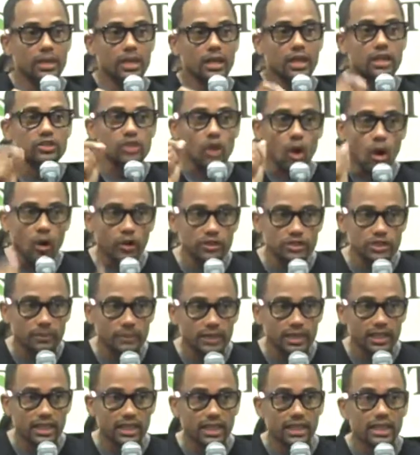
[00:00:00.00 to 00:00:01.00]
Because
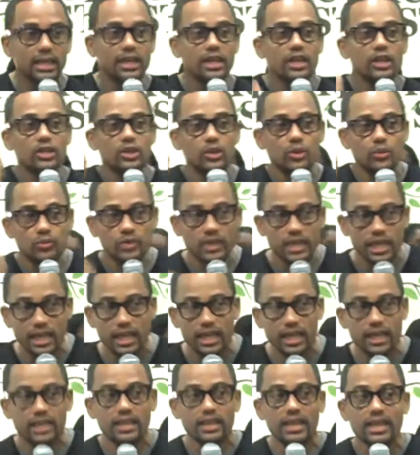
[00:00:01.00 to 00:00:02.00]
ultimately, you
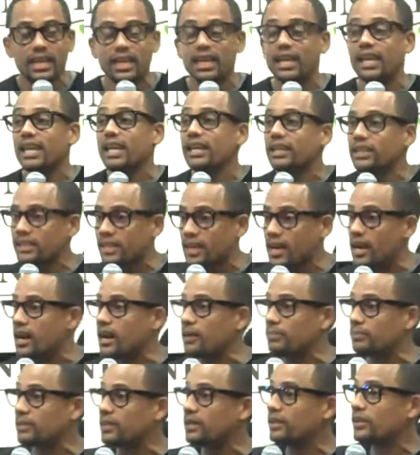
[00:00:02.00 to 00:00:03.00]
need
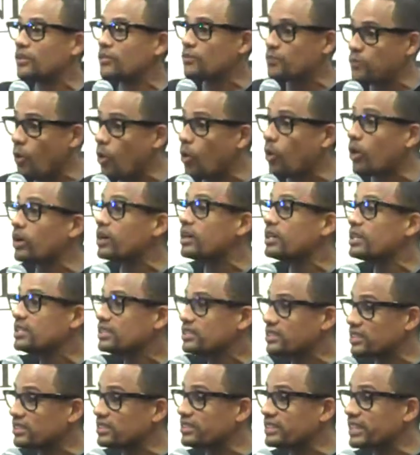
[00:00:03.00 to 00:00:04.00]
income for
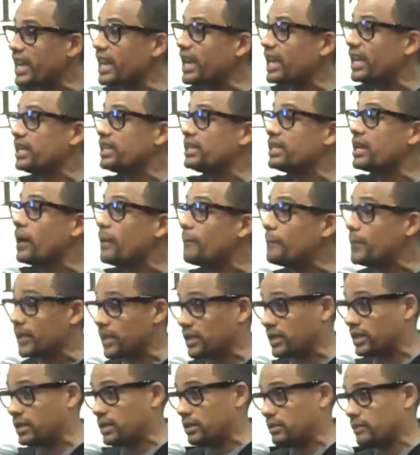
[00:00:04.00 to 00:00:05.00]

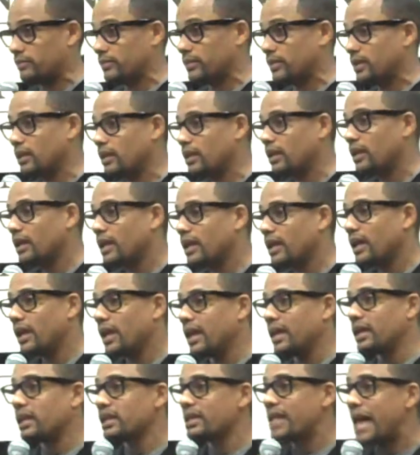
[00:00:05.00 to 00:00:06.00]
sustainability.
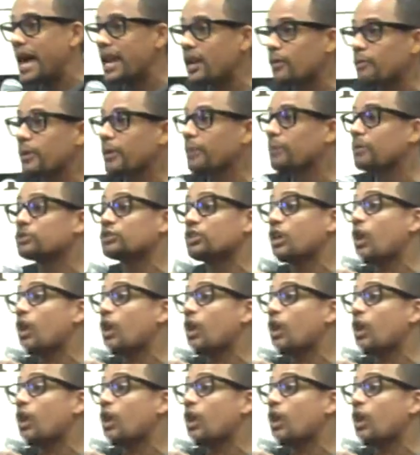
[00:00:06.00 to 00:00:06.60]
And a lot of people